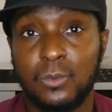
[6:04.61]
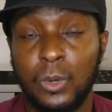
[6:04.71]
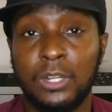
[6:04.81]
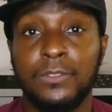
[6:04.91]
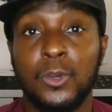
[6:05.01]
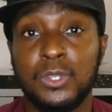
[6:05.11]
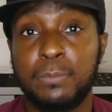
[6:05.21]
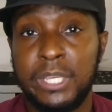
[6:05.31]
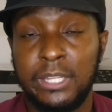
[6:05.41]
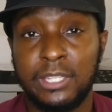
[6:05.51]
one of those
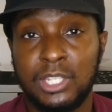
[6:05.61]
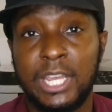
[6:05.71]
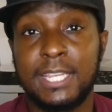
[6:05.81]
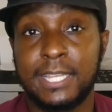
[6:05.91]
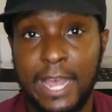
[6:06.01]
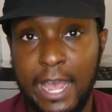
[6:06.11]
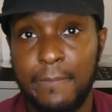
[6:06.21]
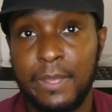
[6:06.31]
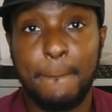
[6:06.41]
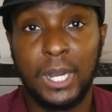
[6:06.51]
being the Chase app.